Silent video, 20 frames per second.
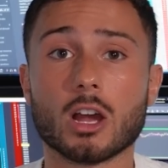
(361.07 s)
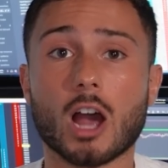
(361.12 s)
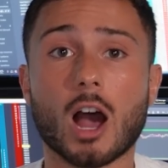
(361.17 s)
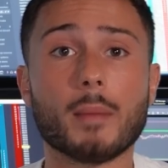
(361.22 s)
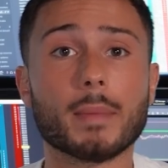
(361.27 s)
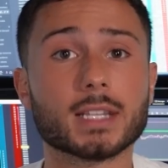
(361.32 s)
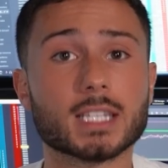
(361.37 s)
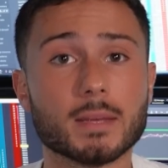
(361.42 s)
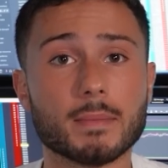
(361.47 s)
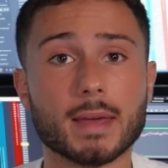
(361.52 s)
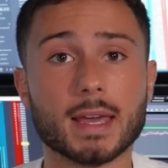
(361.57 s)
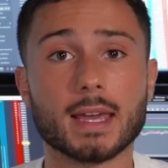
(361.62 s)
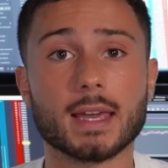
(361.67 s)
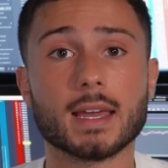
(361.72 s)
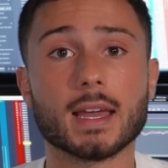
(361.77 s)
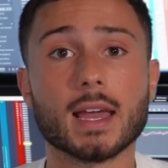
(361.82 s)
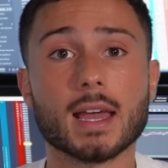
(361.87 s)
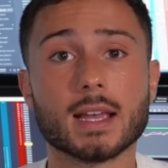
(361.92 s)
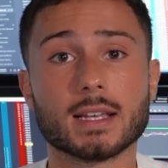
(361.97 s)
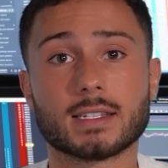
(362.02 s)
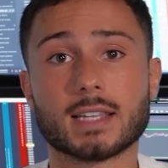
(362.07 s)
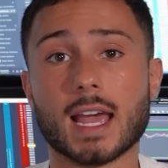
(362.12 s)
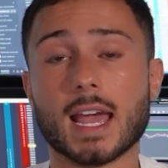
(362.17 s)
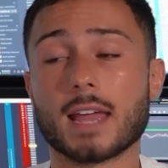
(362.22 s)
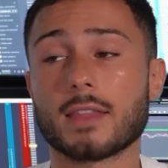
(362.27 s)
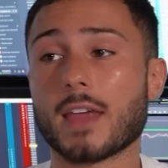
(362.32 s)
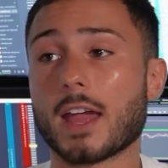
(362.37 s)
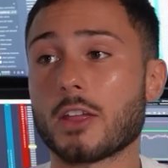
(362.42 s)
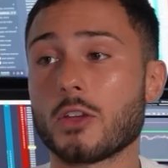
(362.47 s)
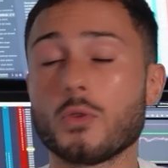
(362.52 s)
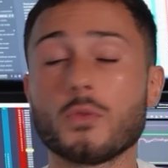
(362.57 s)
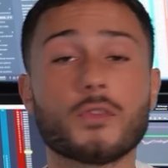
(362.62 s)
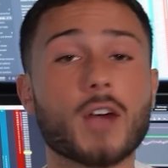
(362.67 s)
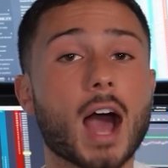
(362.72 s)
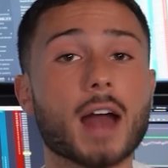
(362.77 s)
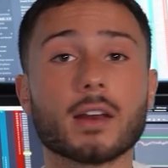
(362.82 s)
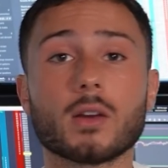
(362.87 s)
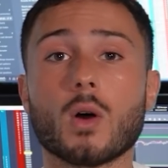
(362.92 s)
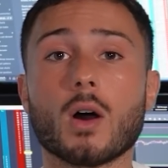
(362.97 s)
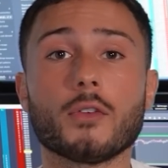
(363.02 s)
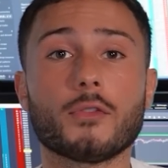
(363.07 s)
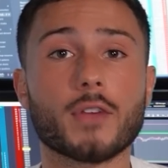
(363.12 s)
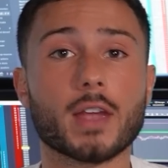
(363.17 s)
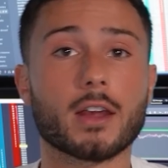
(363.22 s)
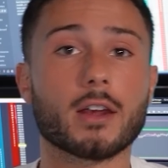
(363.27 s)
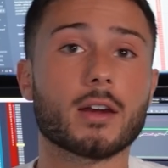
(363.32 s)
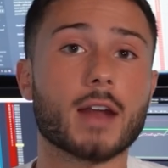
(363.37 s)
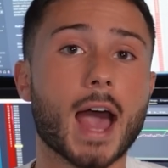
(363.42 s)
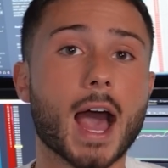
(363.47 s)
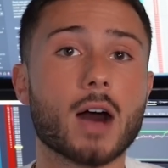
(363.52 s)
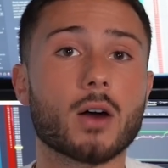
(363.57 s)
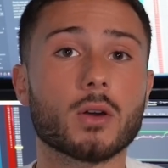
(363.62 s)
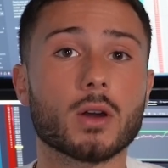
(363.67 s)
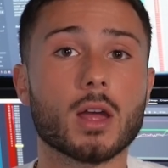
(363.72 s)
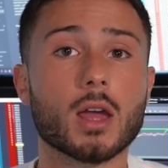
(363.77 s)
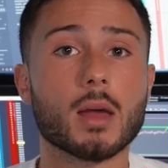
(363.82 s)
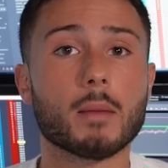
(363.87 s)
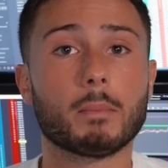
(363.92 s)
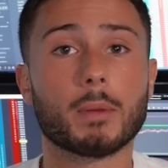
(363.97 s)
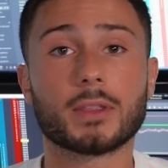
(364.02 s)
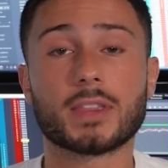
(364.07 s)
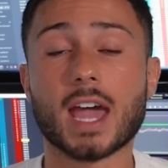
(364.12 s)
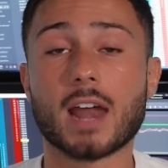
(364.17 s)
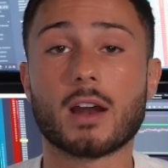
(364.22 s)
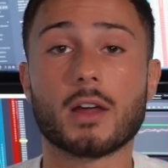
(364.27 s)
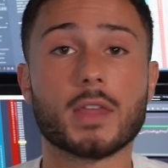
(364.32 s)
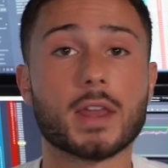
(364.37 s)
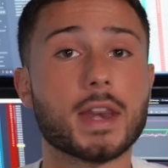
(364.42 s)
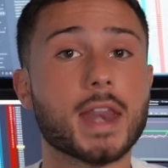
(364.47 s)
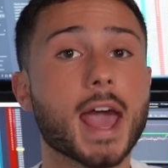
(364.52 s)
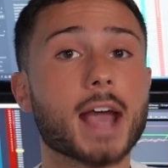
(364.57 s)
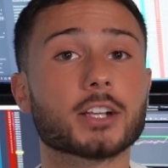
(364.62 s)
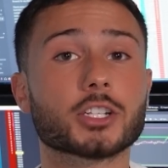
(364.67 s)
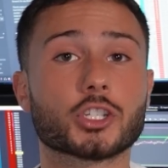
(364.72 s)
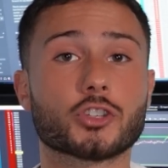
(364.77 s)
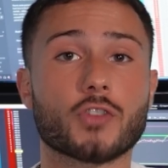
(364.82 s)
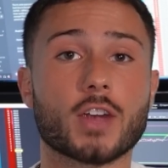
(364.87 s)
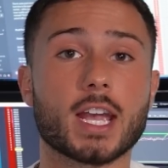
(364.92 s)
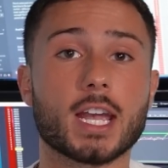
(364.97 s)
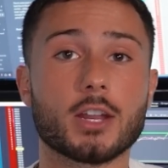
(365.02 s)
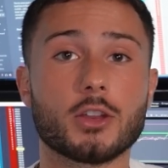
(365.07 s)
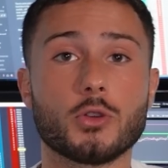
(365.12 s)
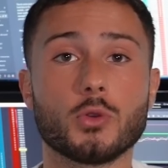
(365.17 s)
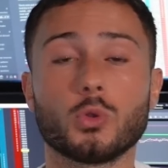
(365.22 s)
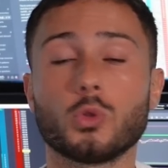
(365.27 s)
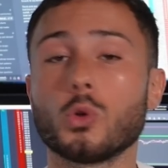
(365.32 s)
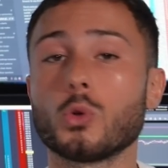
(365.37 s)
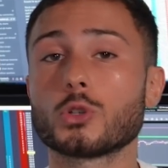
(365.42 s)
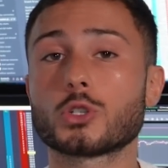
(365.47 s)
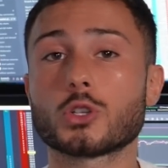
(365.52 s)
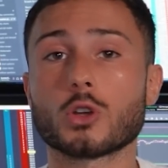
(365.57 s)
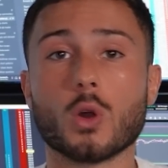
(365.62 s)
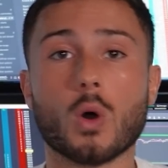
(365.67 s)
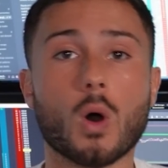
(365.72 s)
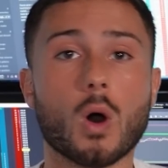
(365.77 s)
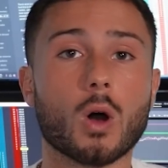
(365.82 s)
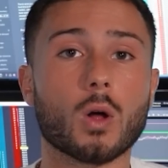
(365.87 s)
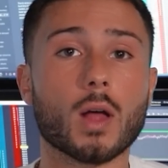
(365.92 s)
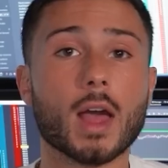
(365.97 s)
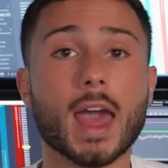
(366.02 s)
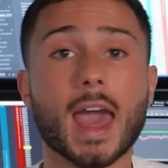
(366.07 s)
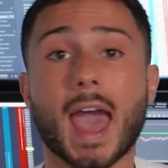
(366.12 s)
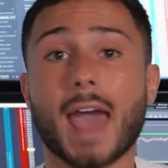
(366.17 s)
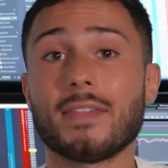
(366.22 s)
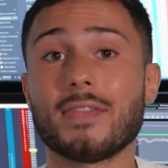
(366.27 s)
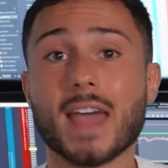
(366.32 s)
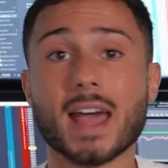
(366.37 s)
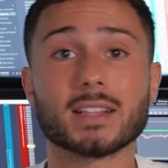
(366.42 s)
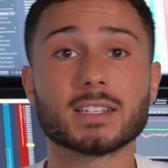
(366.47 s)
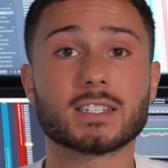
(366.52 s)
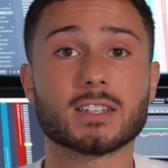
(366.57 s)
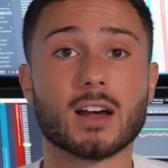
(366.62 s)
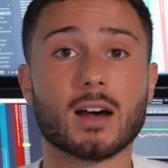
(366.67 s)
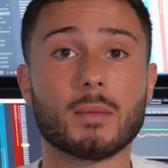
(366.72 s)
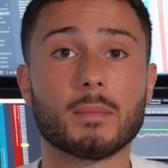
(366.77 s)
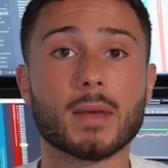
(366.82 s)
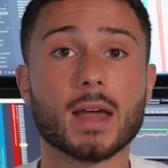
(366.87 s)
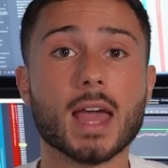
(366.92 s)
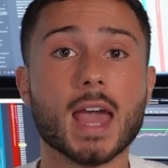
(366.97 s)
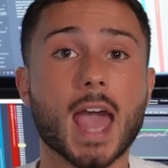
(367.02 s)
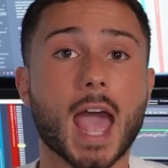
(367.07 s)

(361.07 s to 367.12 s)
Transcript: coming to me saying that you've got it all figured out but then on the next trade, you lose it all and then some,